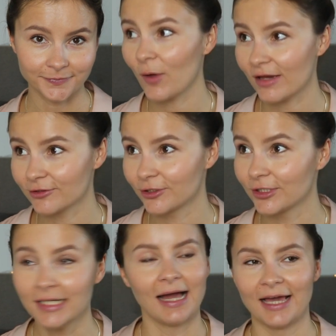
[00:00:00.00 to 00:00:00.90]

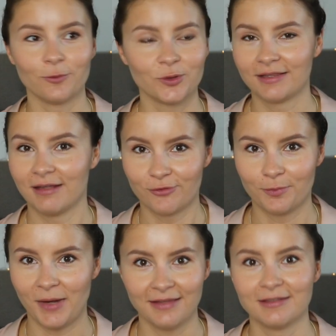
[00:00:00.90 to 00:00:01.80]
However, I would never
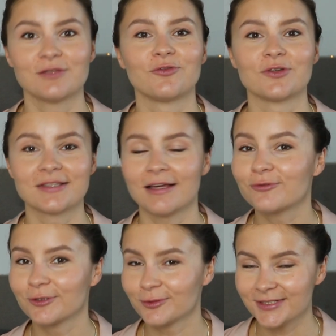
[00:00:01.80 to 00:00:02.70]
buy this for
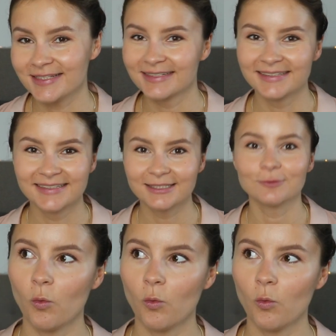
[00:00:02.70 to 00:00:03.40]
several reasons,